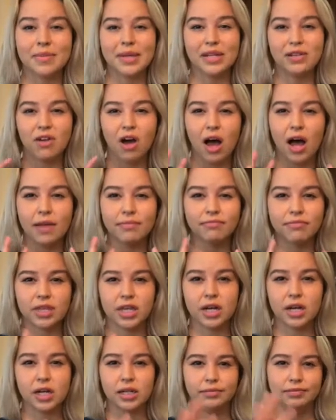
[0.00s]
mean, not
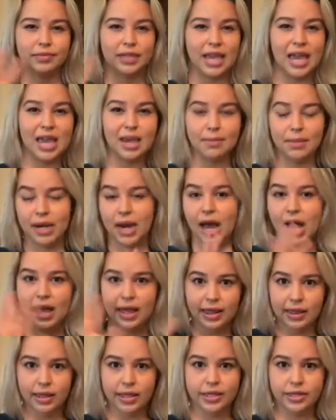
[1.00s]
the Cayman
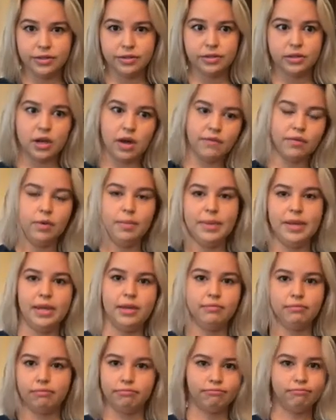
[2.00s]
Islands
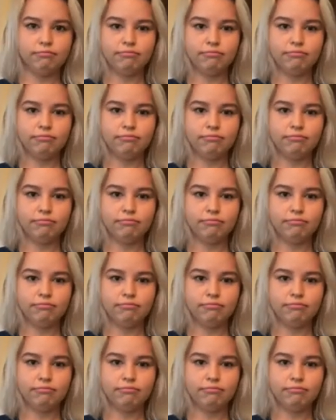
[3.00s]
government